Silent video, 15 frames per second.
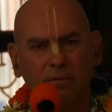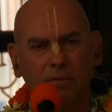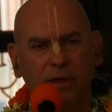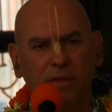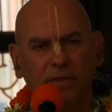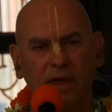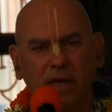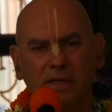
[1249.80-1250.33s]

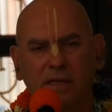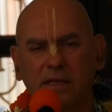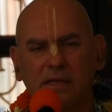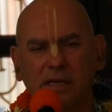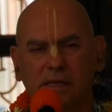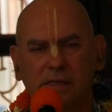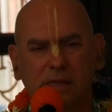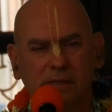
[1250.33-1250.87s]
think that
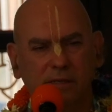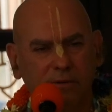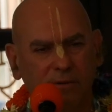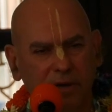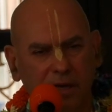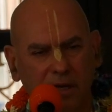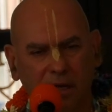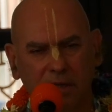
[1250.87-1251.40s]
this is
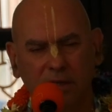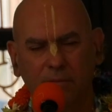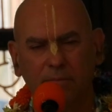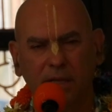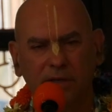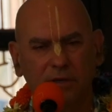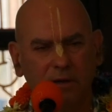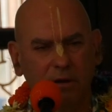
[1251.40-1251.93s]
real, the
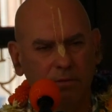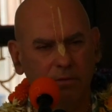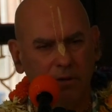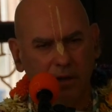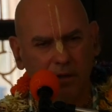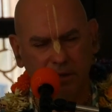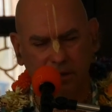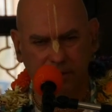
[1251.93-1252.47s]
material
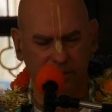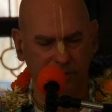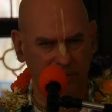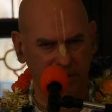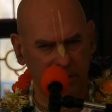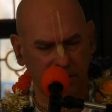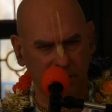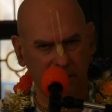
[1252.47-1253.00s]
world is
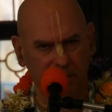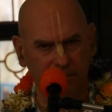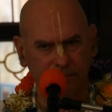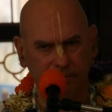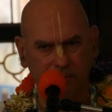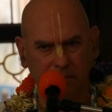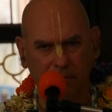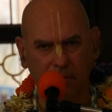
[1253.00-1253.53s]
real.
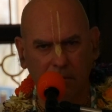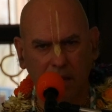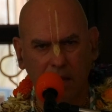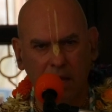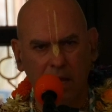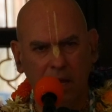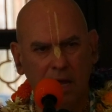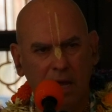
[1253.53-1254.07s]

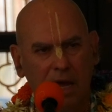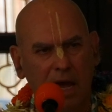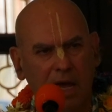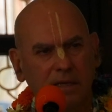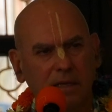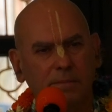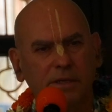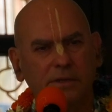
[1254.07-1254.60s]

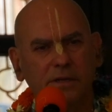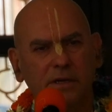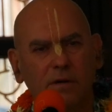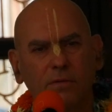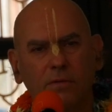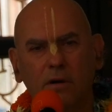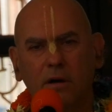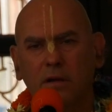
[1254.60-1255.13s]
And the material
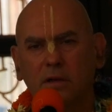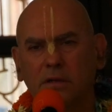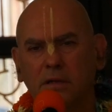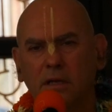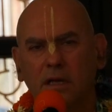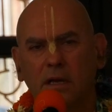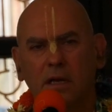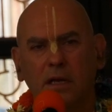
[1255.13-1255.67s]

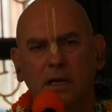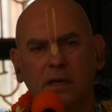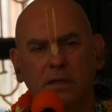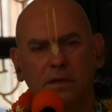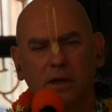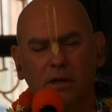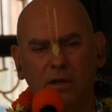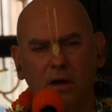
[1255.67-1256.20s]
world
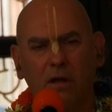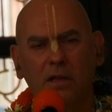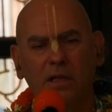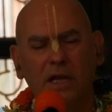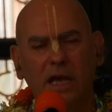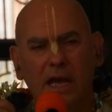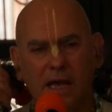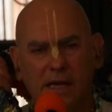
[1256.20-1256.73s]
not
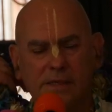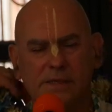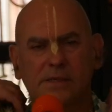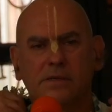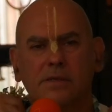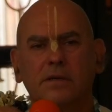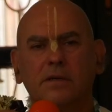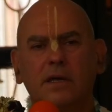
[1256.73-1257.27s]
only
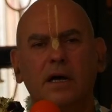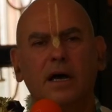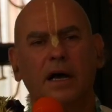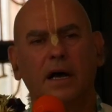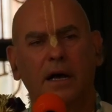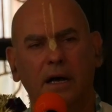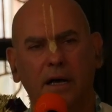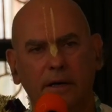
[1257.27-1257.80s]
has
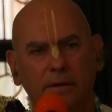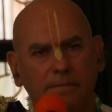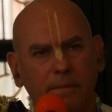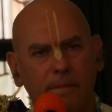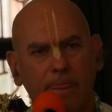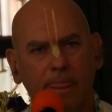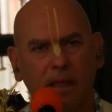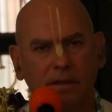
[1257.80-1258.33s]

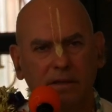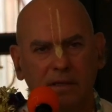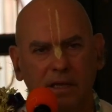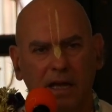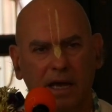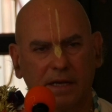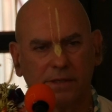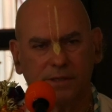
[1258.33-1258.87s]

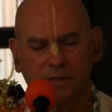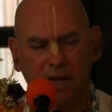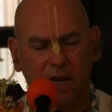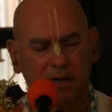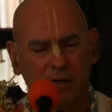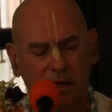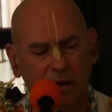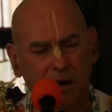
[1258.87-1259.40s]
the
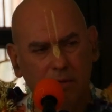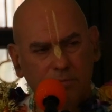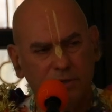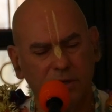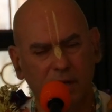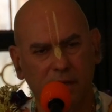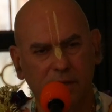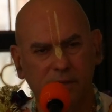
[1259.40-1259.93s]
external
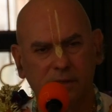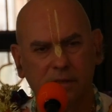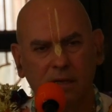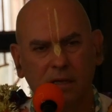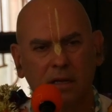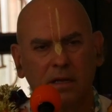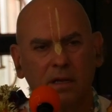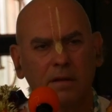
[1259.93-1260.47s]
objects,
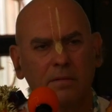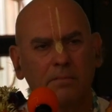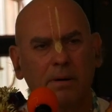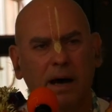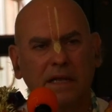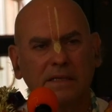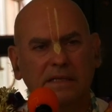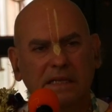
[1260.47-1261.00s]

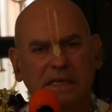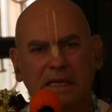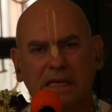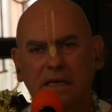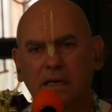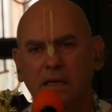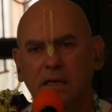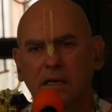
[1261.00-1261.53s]
but
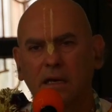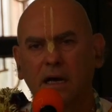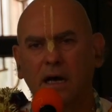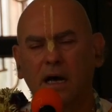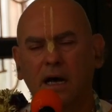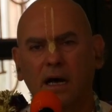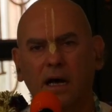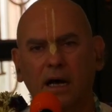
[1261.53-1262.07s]
the
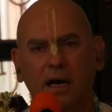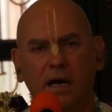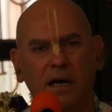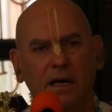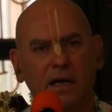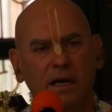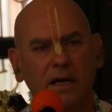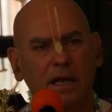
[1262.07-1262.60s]

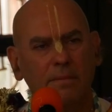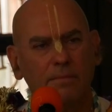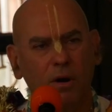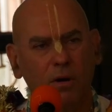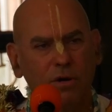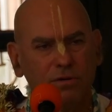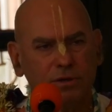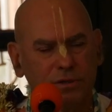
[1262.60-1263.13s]

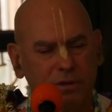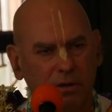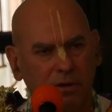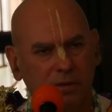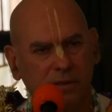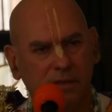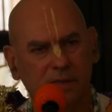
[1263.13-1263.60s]
emotions,